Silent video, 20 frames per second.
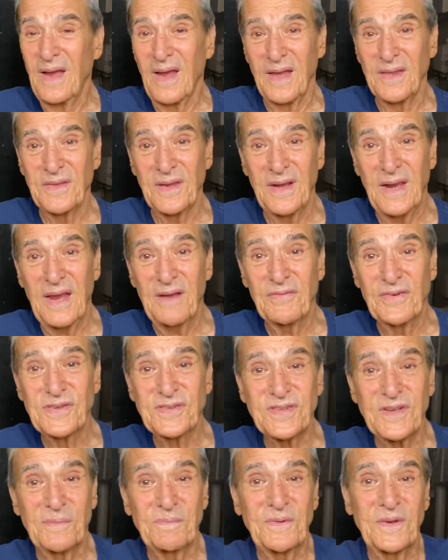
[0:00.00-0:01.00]
and then having
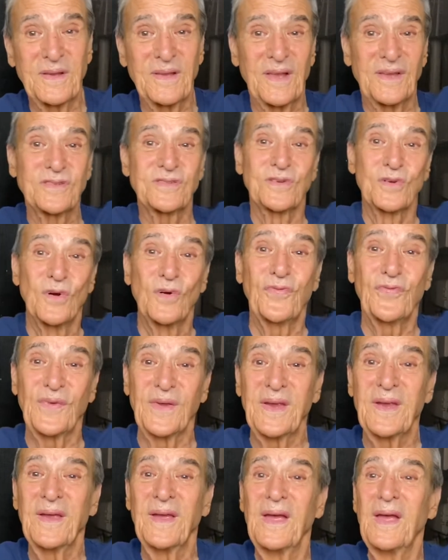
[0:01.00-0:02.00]
something that's
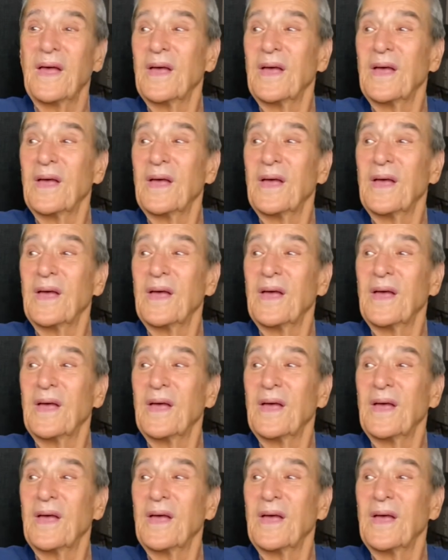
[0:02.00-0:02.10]
goofy,